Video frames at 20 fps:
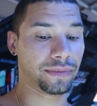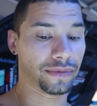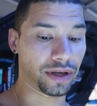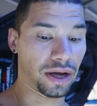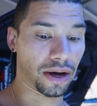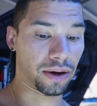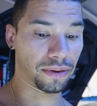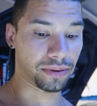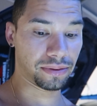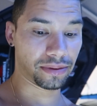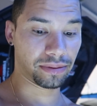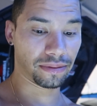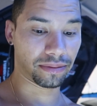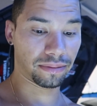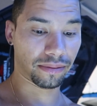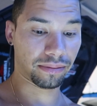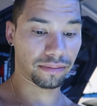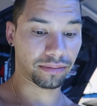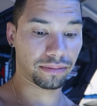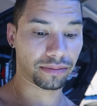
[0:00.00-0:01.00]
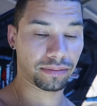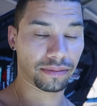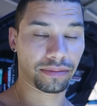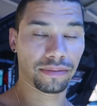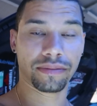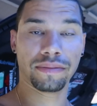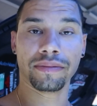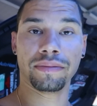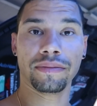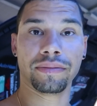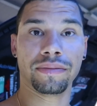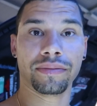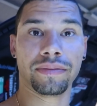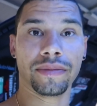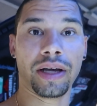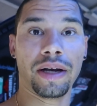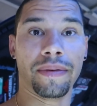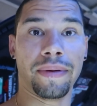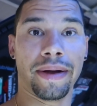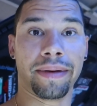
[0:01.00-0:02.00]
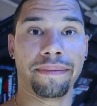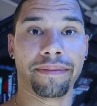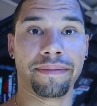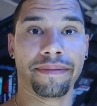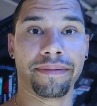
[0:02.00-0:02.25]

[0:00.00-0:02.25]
So, anyway,